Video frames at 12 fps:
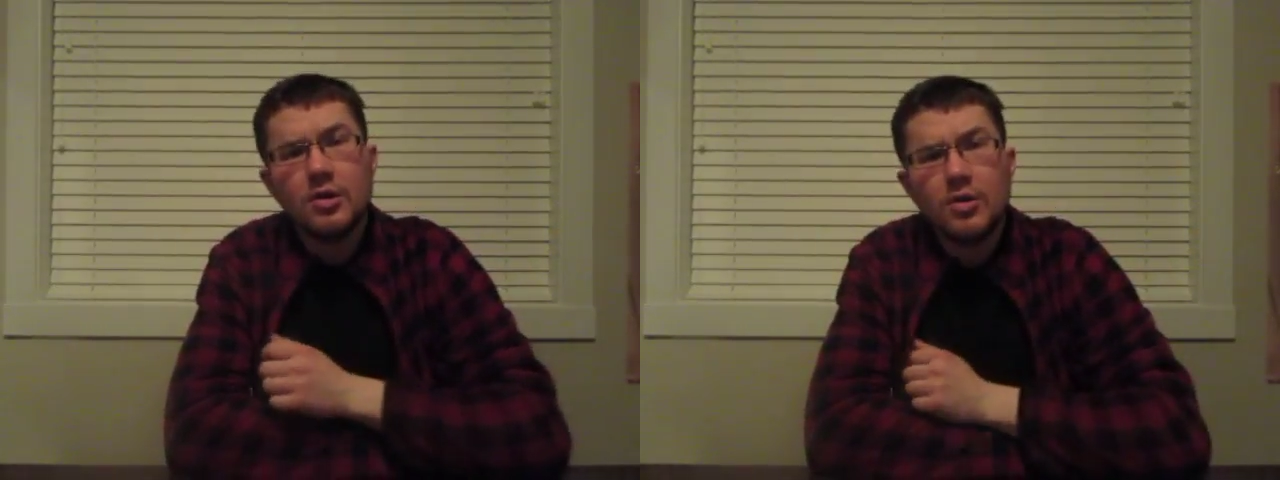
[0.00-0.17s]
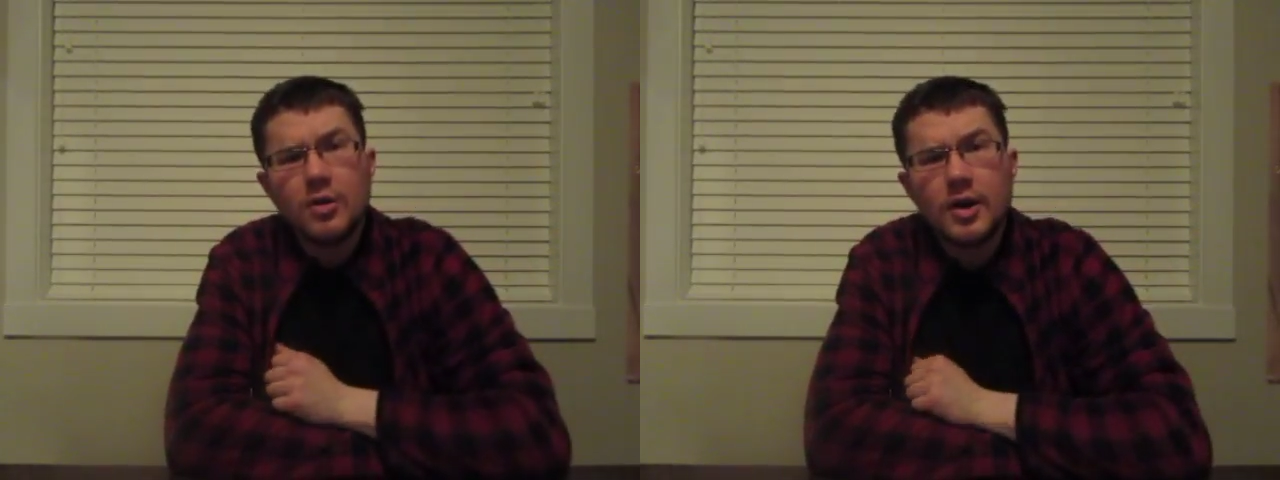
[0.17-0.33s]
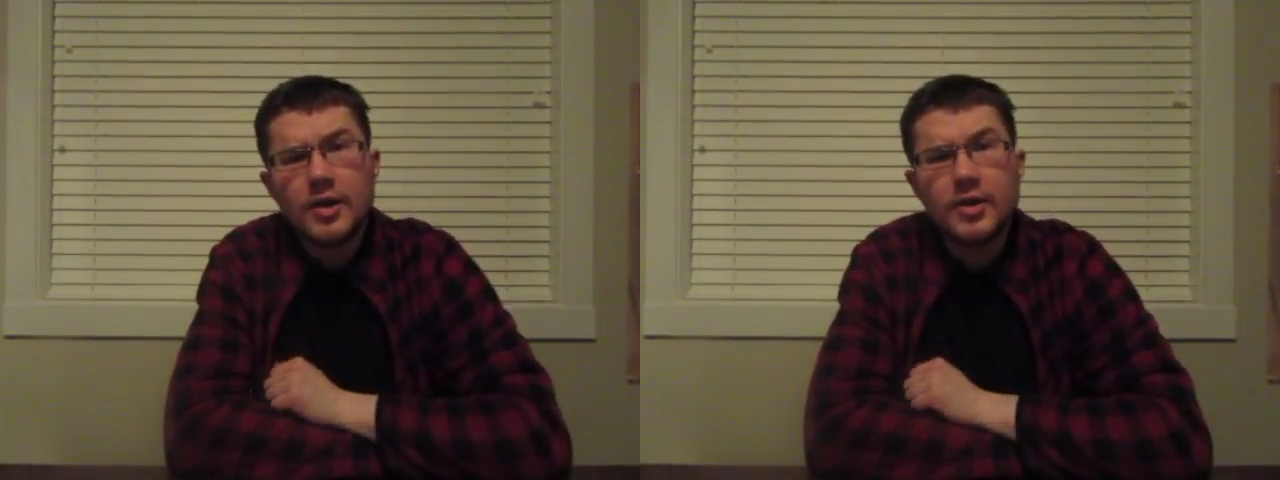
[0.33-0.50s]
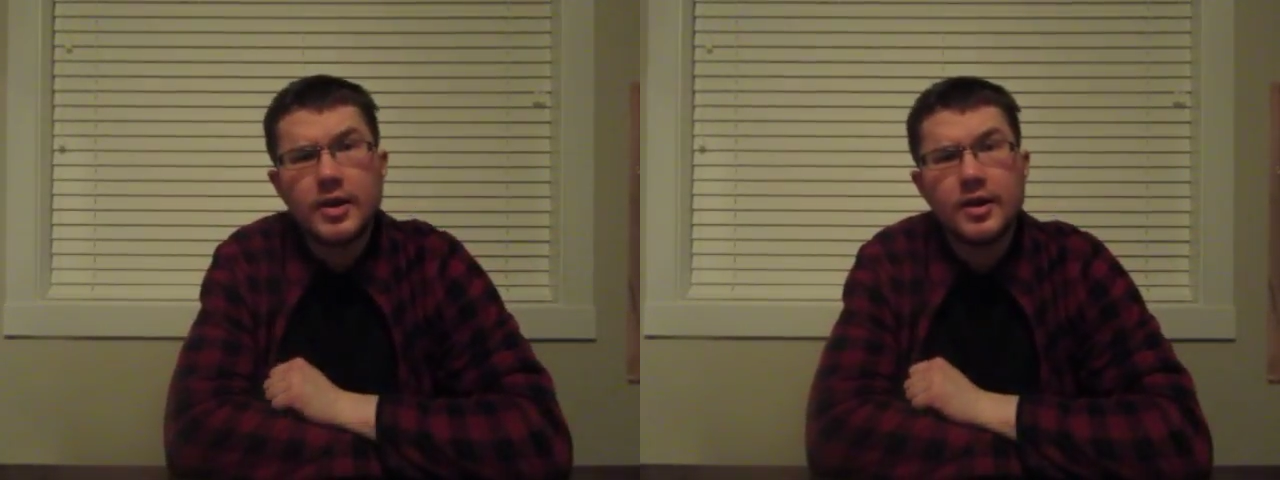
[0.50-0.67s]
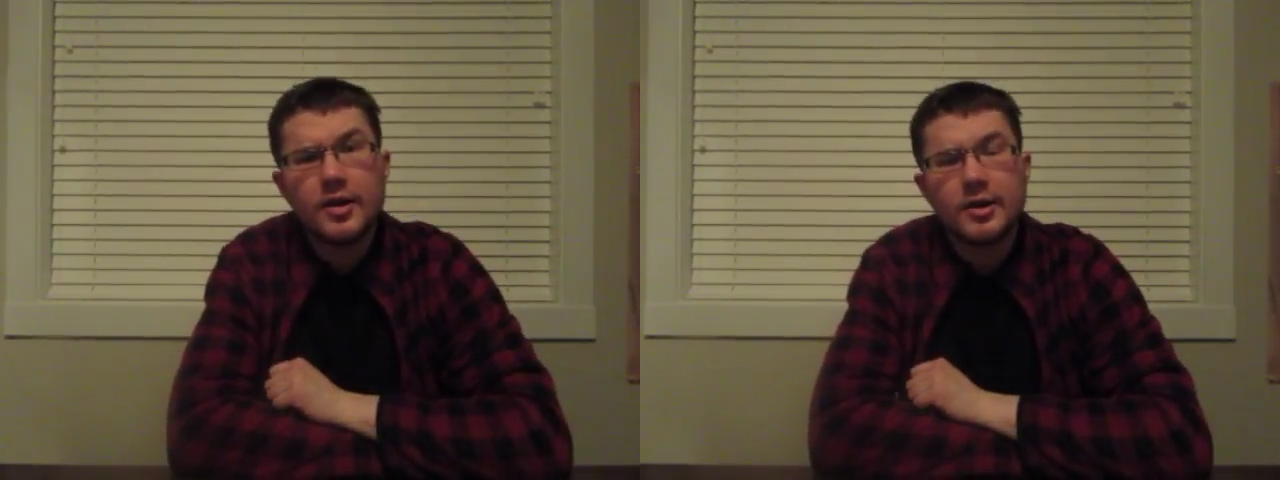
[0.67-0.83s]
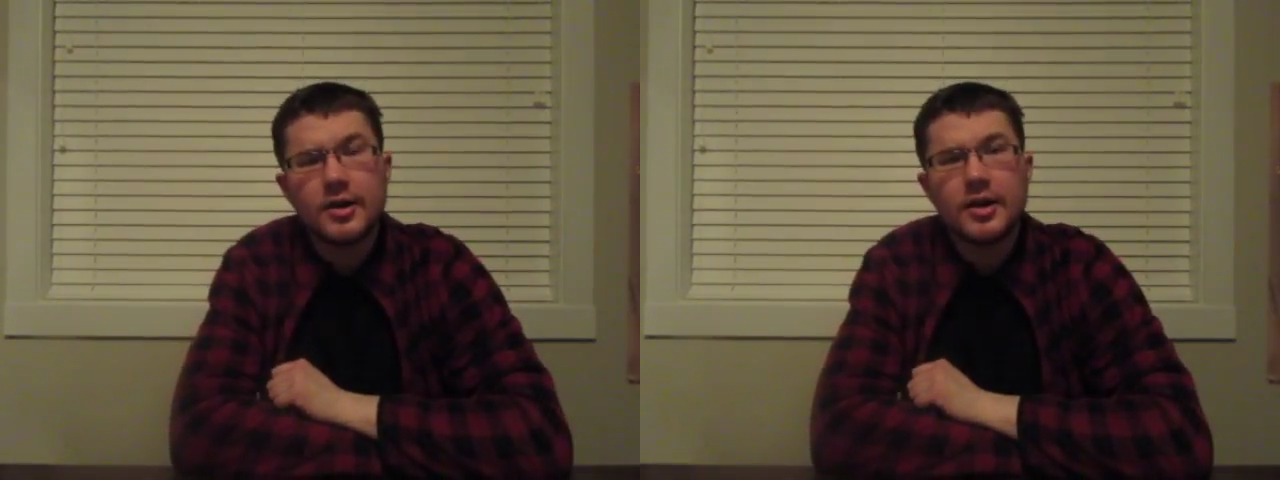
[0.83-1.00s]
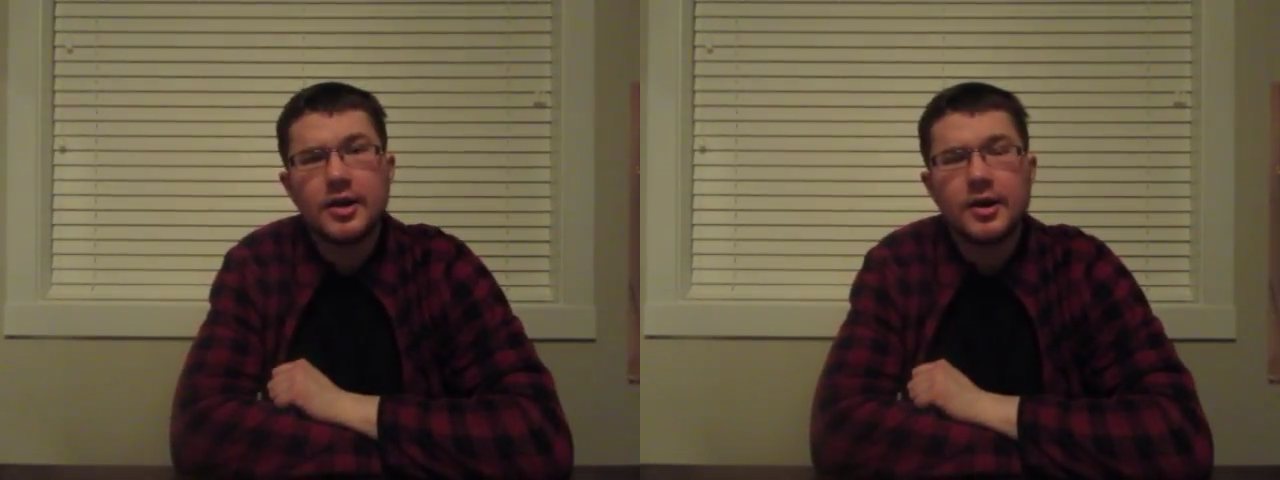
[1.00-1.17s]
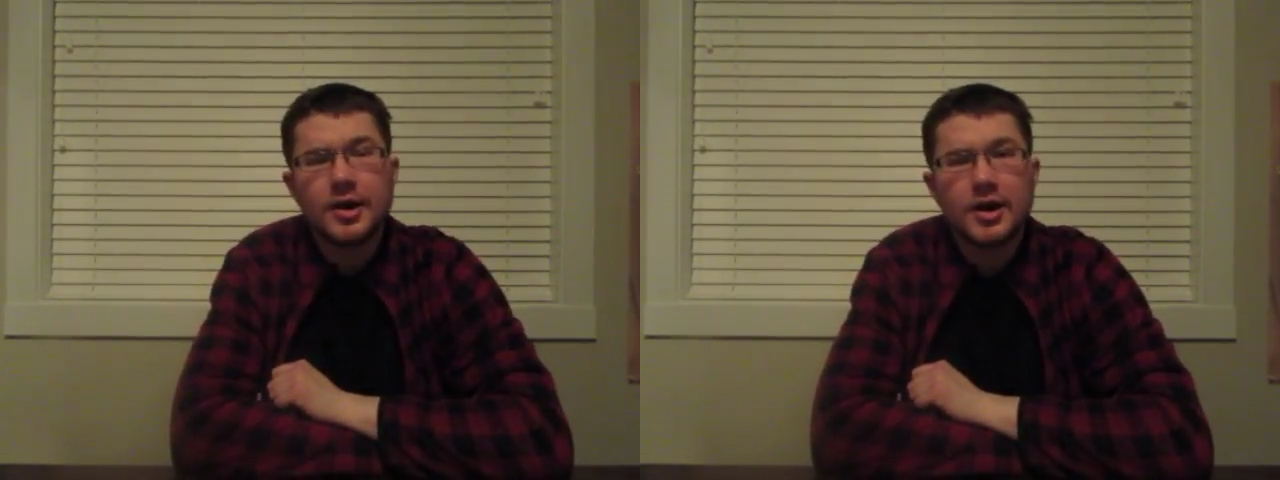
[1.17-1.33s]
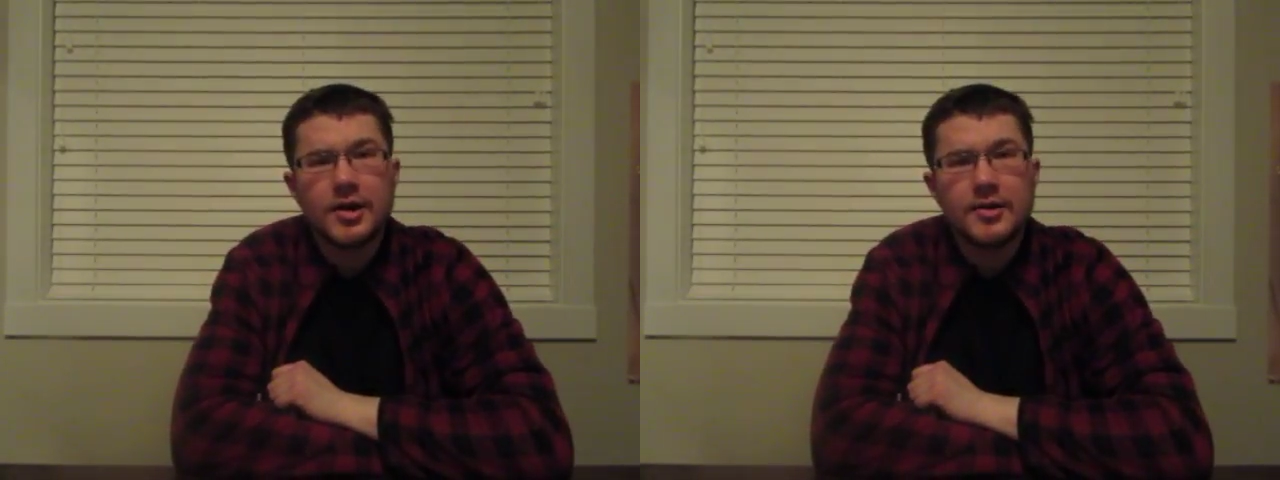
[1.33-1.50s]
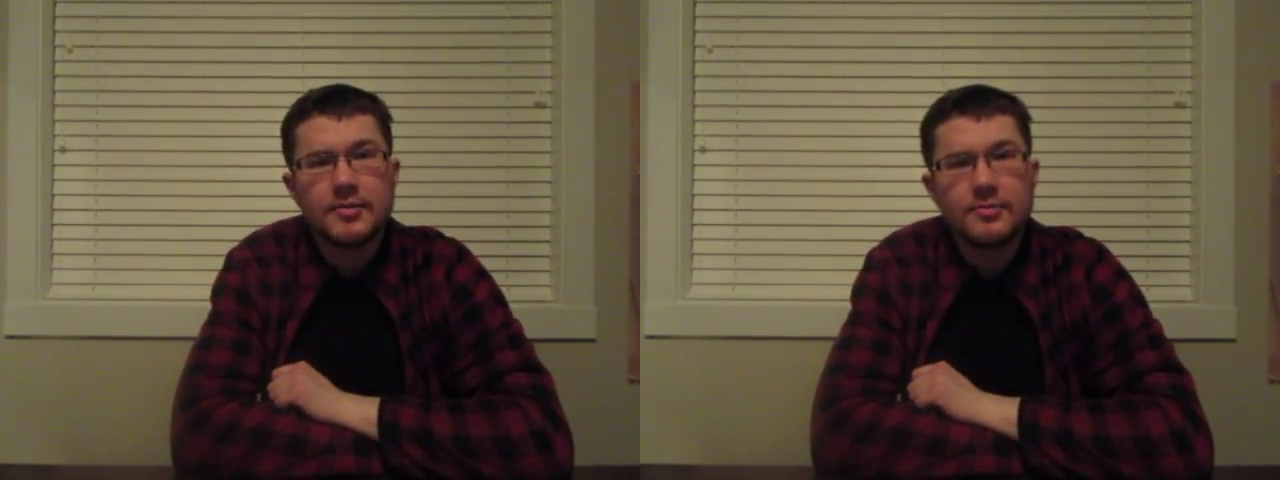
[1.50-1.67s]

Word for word: Oh, hi there, uh,